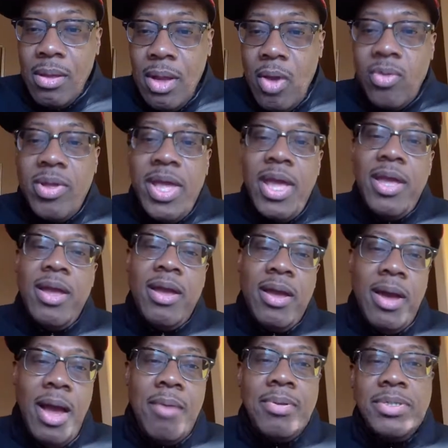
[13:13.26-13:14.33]
Okay,
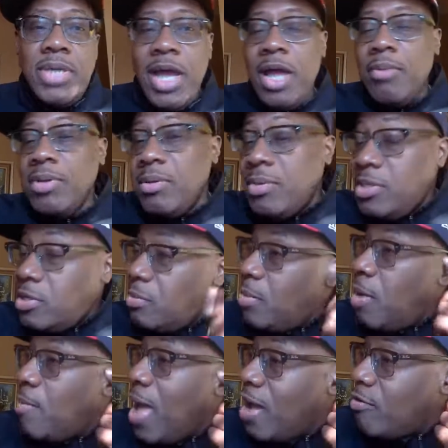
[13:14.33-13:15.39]
I'm gonna tell y'all something
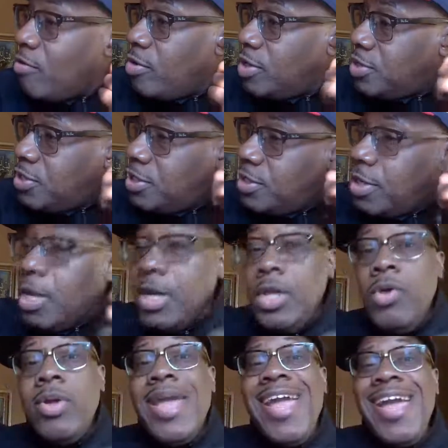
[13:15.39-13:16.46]
about macaroni and cheese.
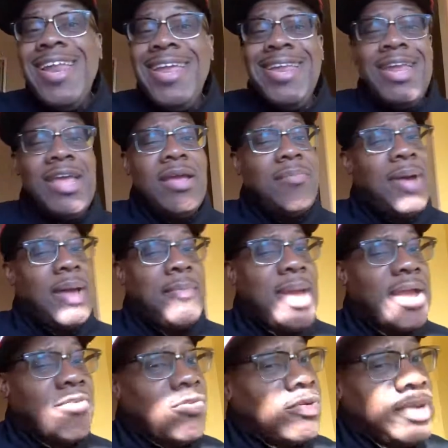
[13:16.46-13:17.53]
You can't eat everybody
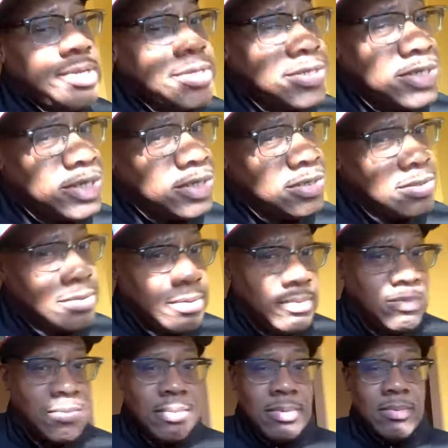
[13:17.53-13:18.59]
macaroni and cheese.
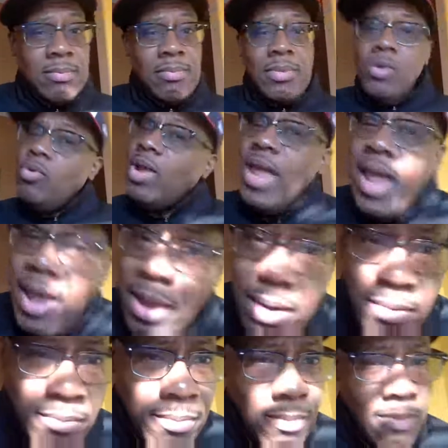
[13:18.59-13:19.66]
You
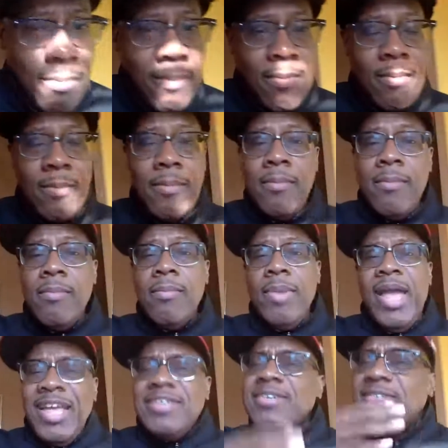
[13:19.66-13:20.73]
can't.
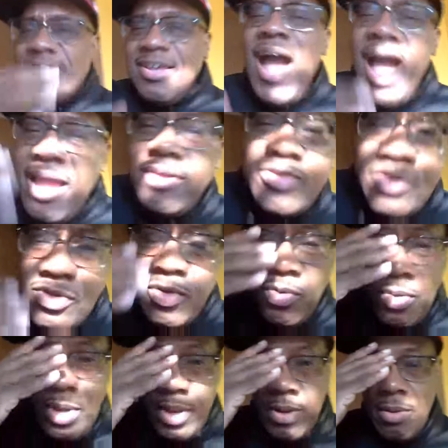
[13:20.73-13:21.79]
It's a science
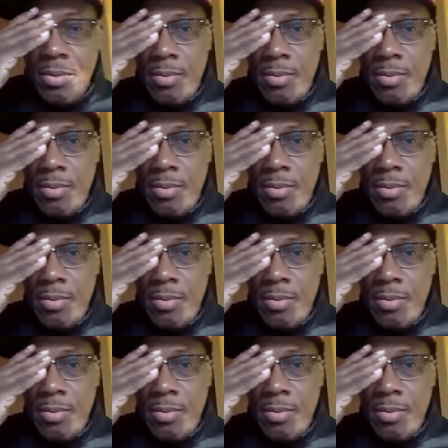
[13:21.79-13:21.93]
to it.